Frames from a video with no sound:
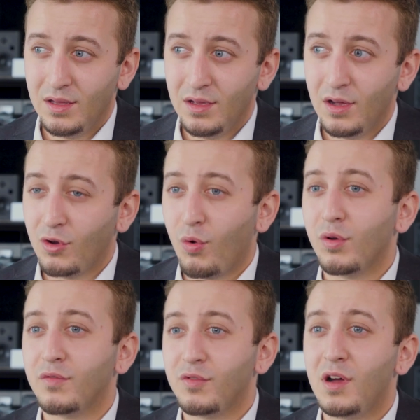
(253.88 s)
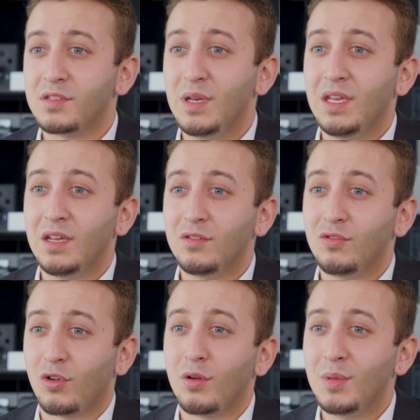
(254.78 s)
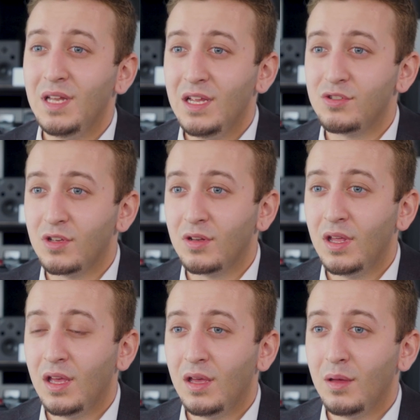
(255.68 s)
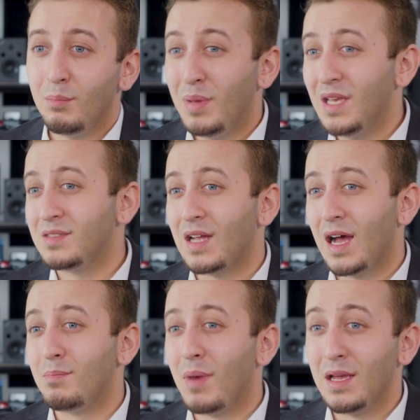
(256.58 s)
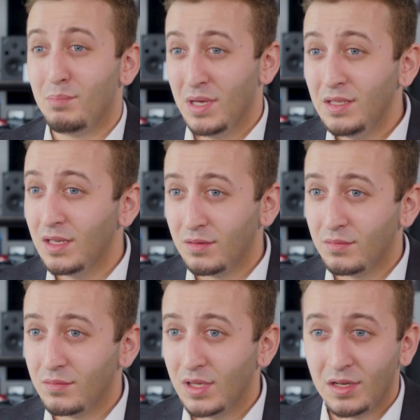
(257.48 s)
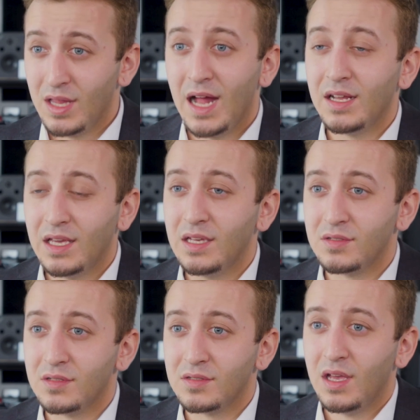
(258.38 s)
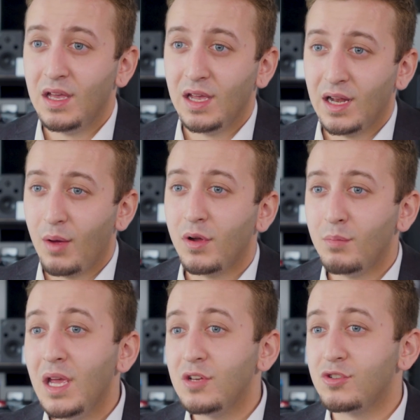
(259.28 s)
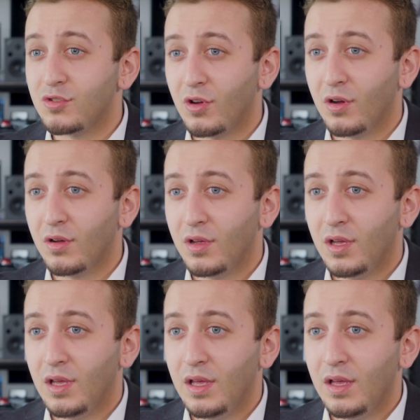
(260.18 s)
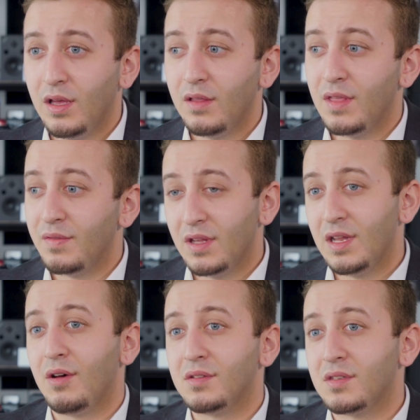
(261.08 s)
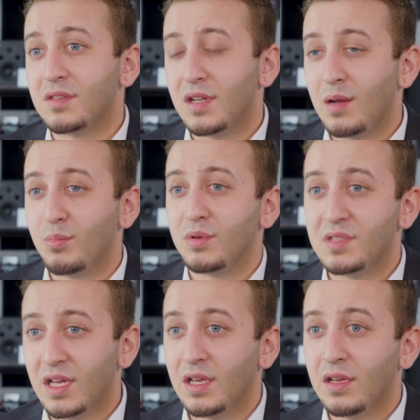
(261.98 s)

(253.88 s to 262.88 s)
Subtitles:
A court of law is making a determination based on my opinion in a lot of cases, and I want to make sure that the analysis that I'm presenting